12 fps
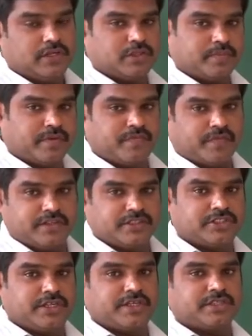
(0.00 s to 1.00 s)
So, preference
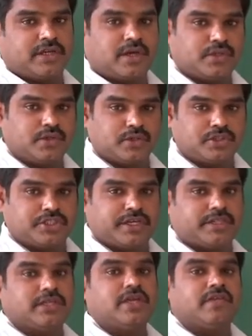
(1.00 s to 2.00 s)
shares are those
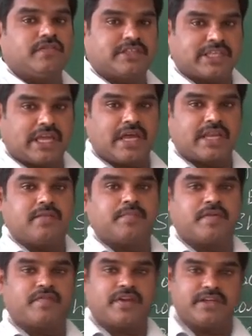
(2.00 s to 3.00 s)
shares which carry
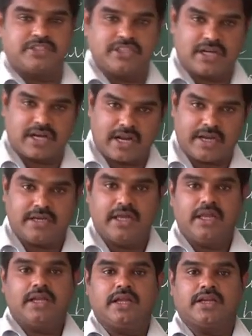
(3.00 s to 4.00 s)
preferential right
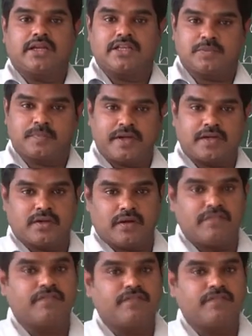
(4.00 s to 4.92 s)
in respect of